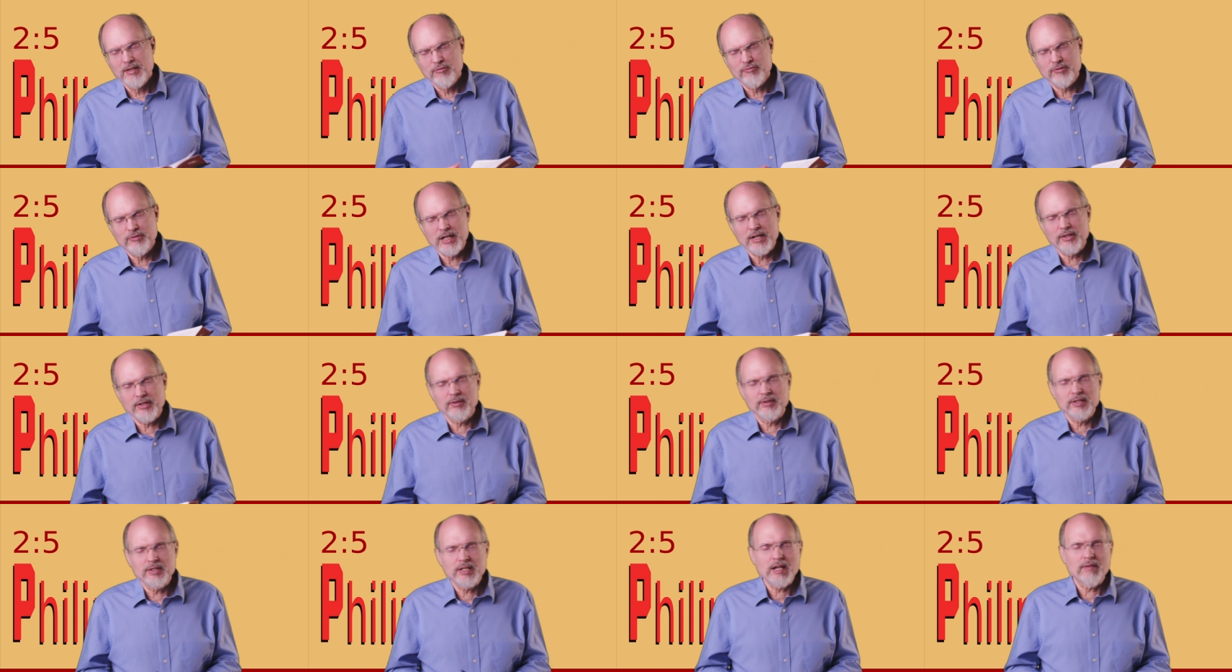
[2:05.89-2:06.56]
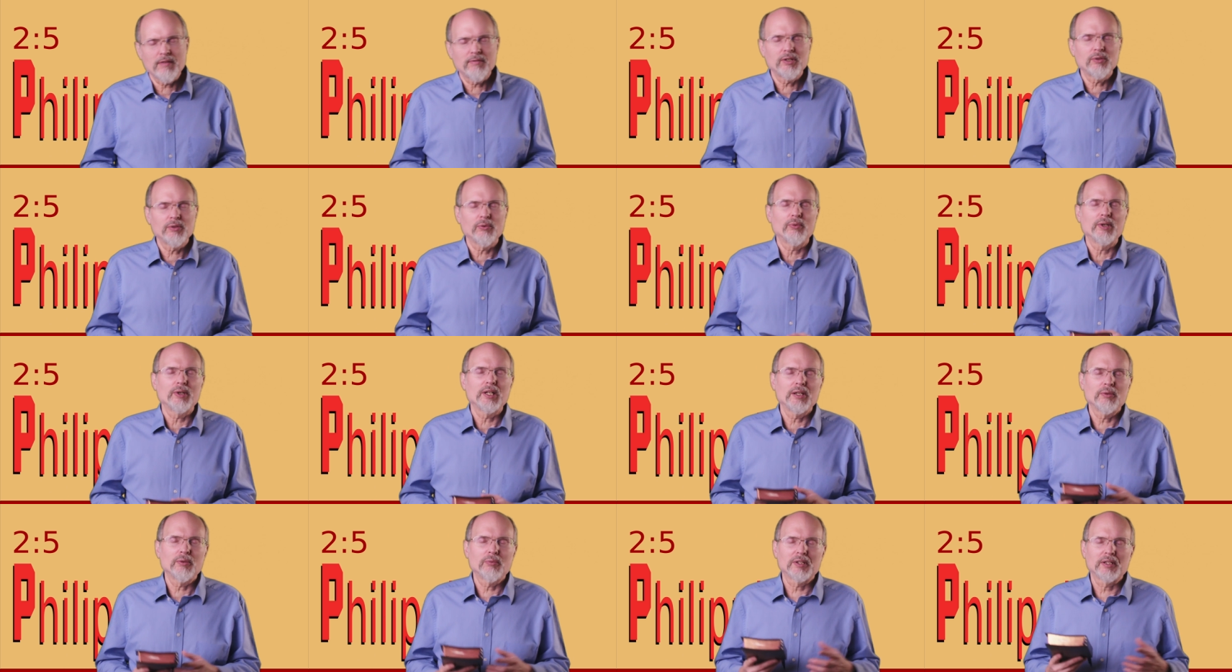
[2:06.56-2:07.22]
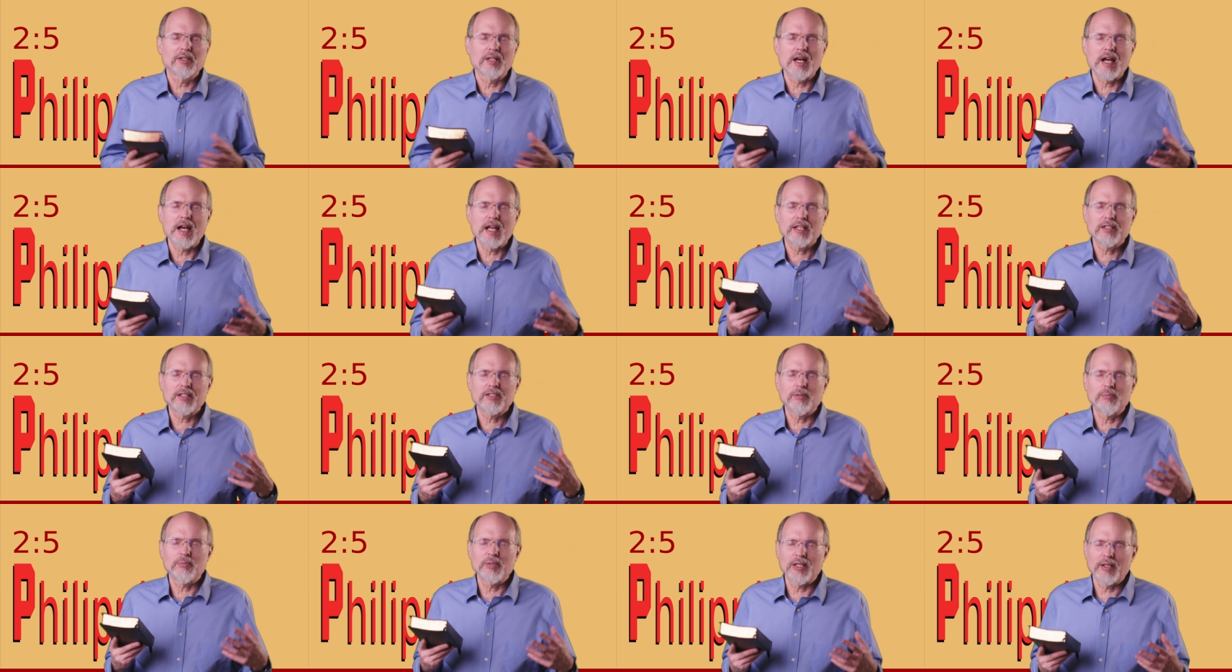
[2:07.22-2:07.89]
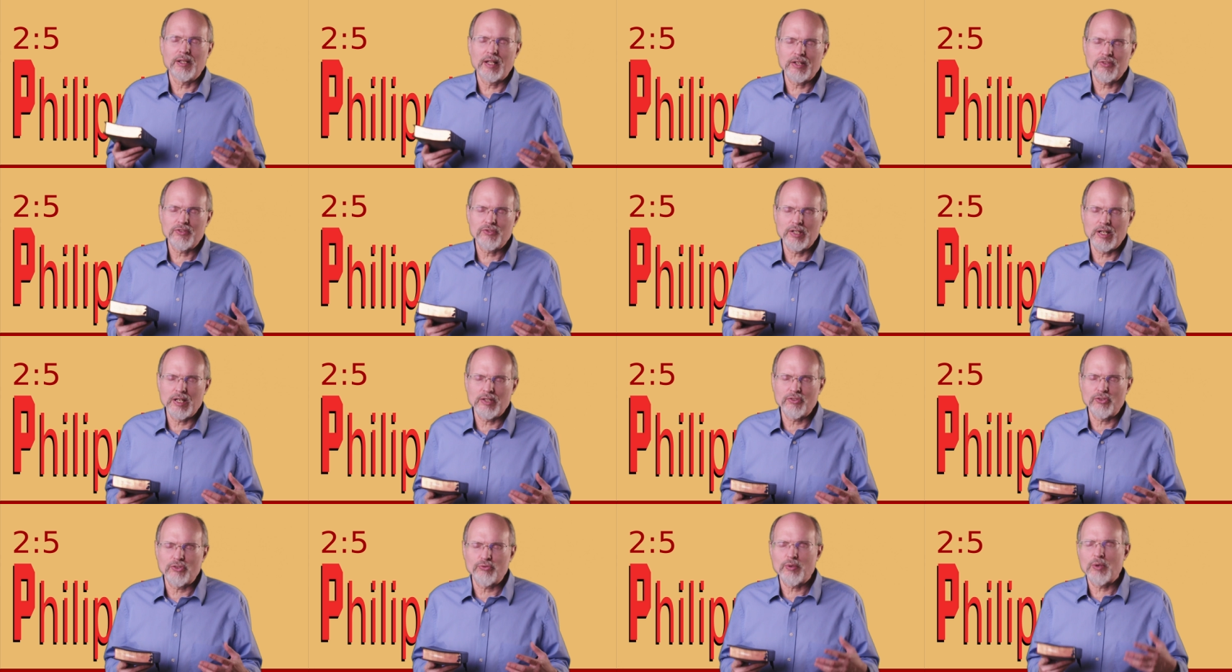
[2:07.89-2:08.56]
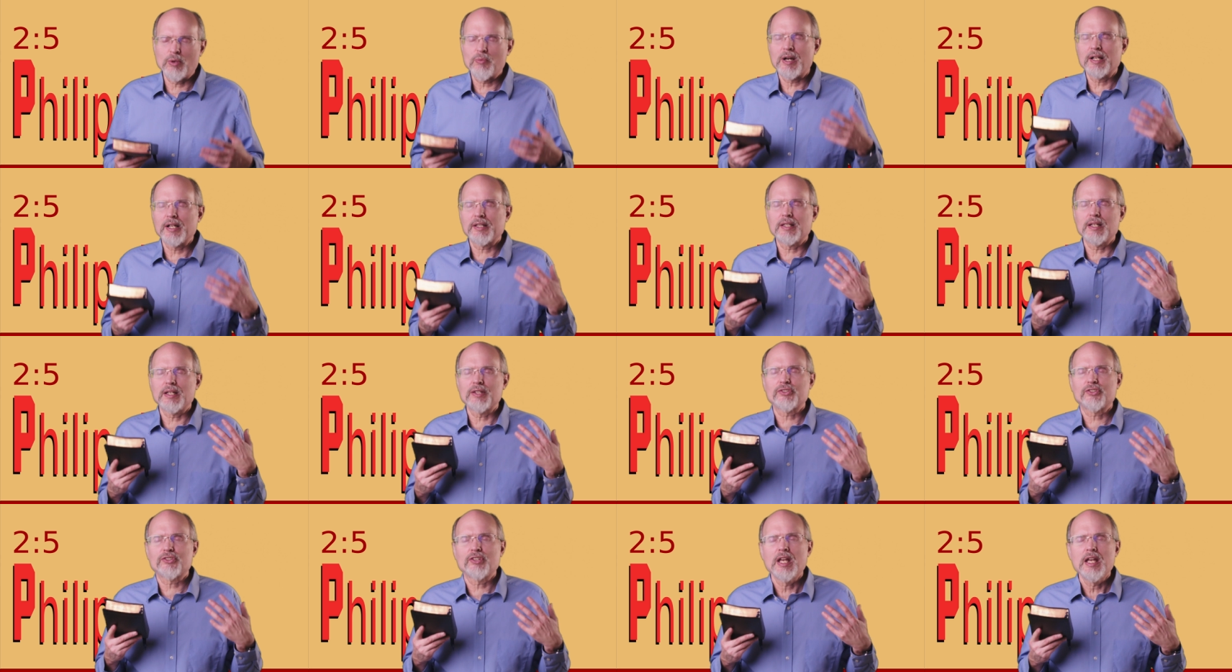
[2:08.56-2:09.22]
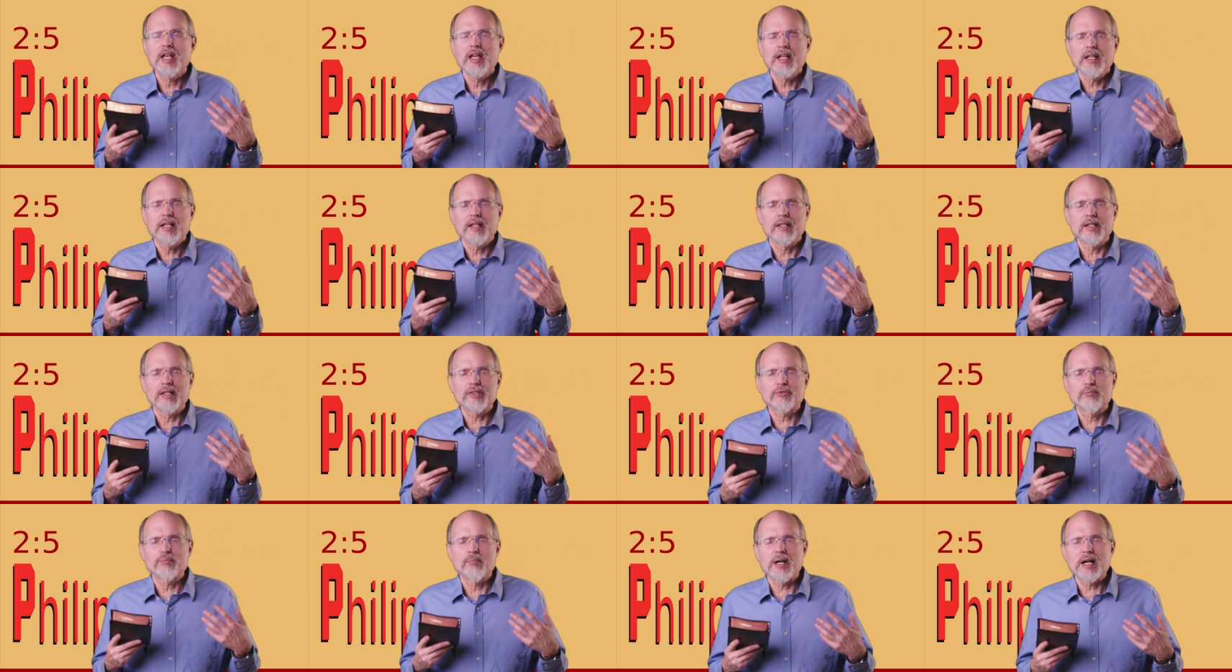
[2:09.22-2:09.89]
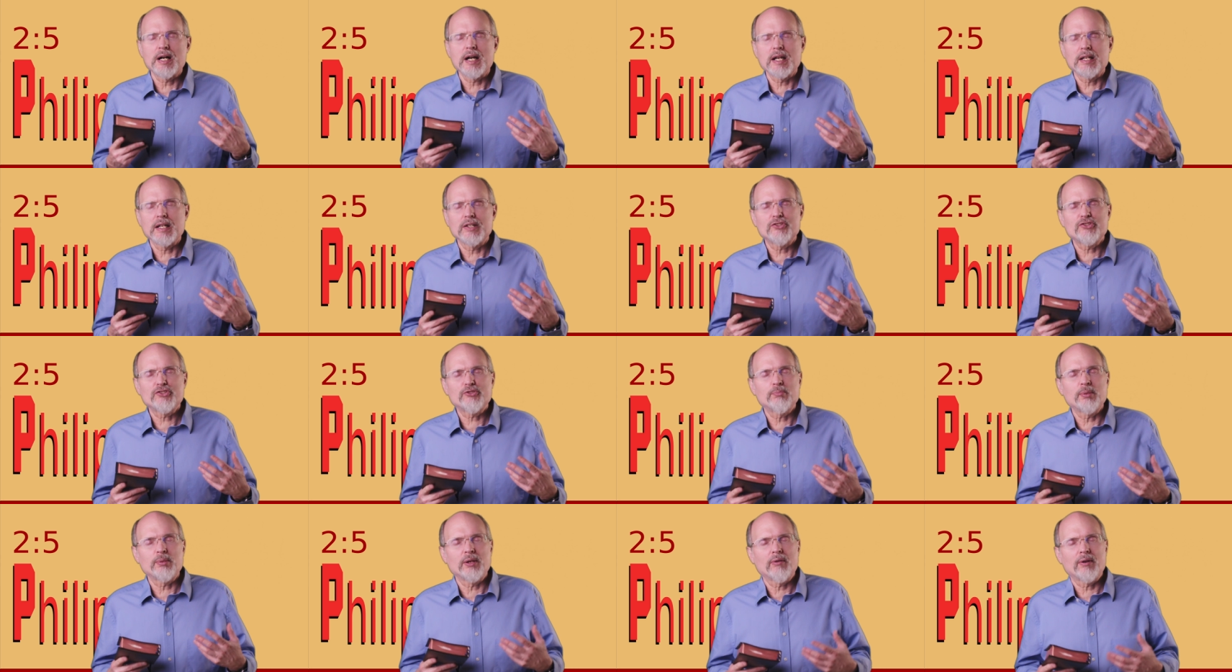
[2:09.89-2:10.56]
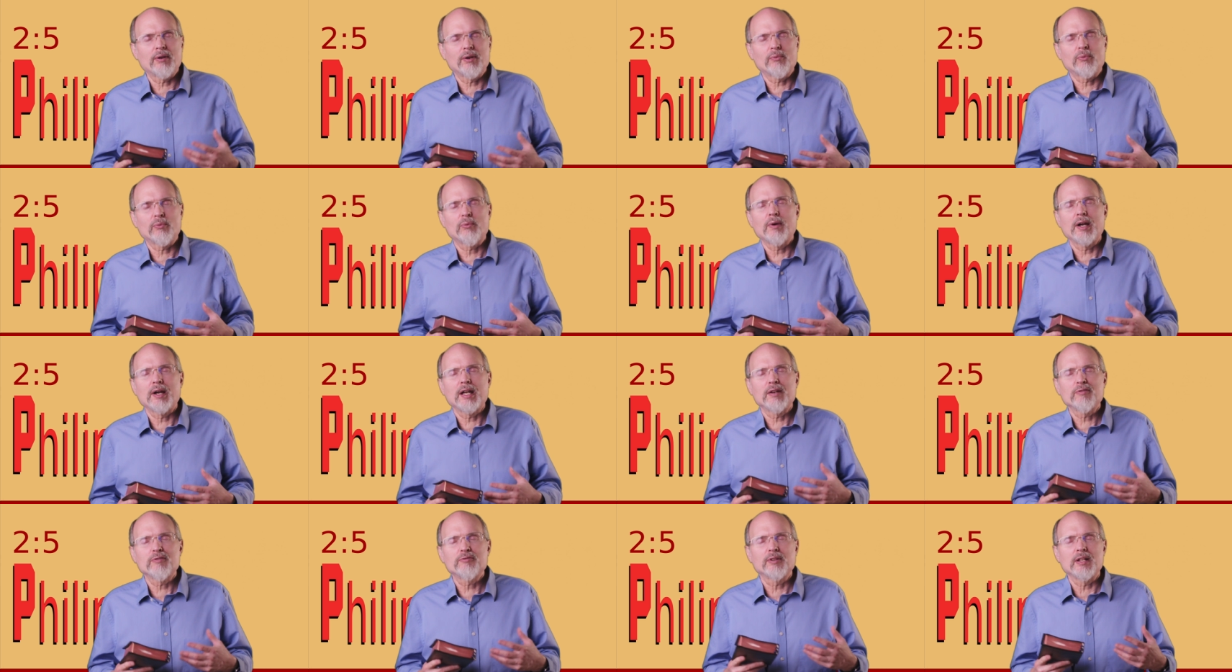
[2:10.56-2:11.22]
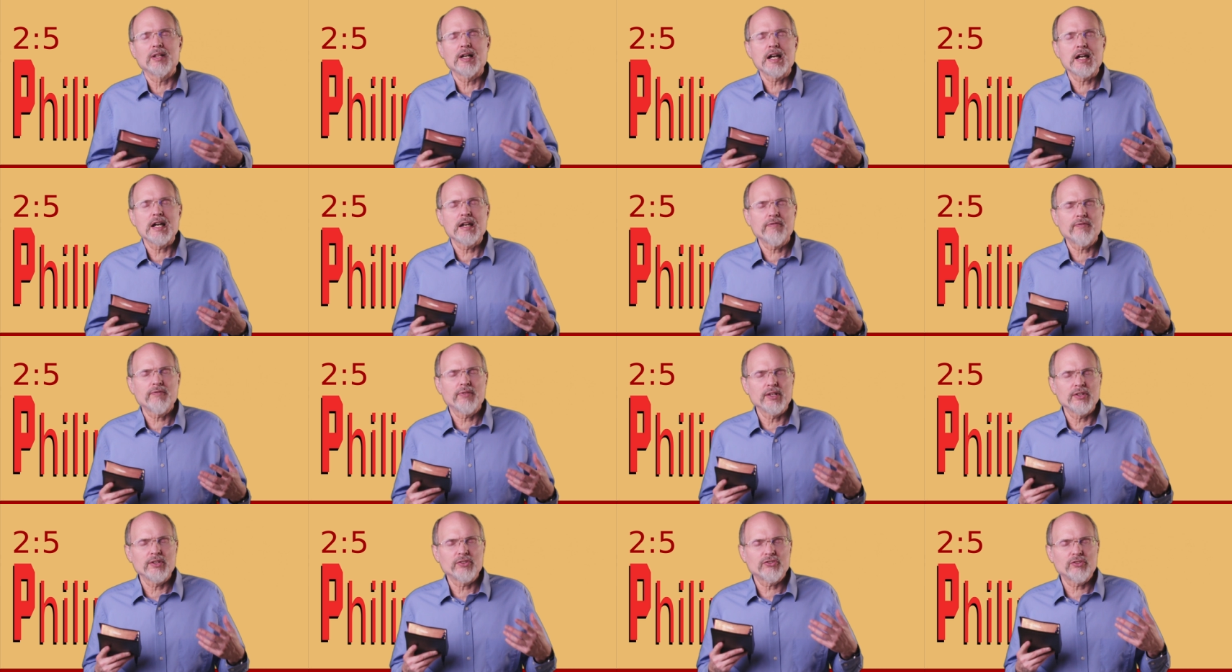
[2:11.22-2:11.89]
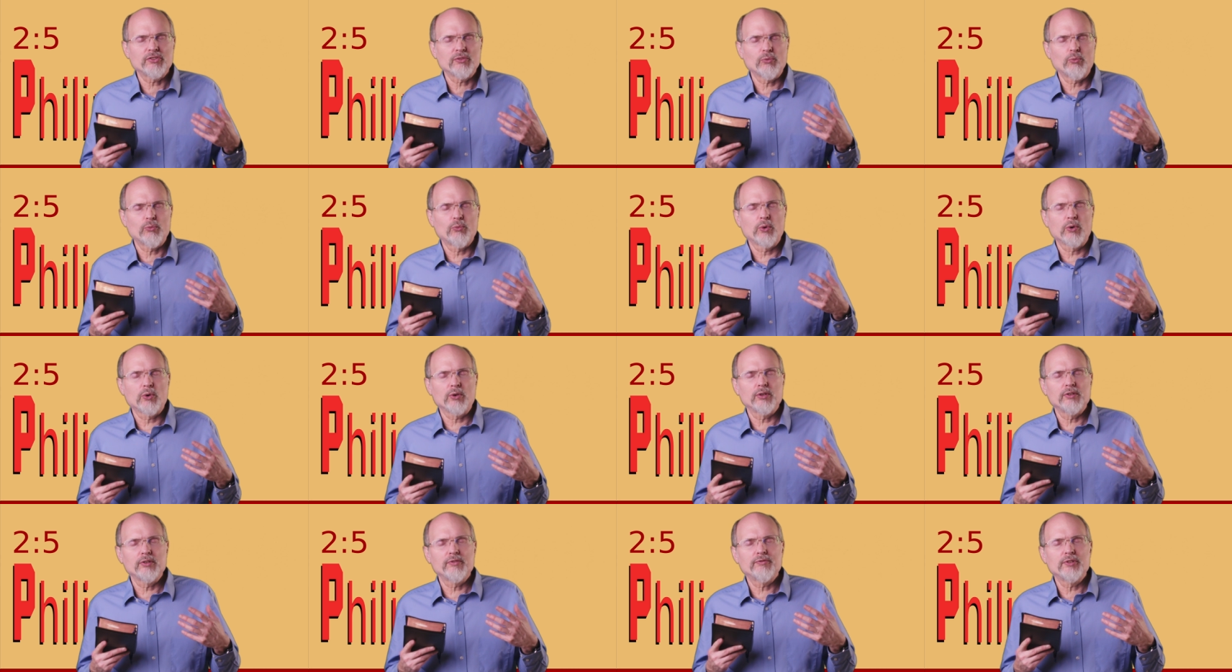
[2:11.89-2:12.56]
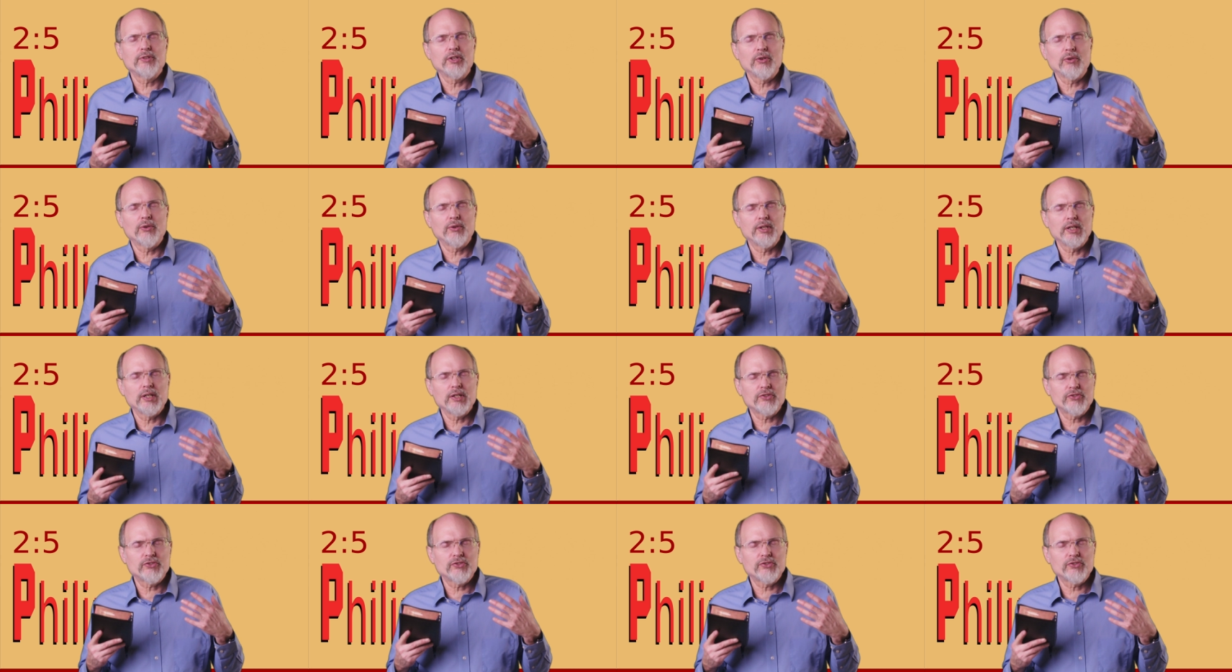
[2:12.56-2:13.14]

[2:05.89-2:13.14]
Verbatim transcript: Father in heaven, we would like to be like Jesus. We want this mind, spirit, way of life, this worldview,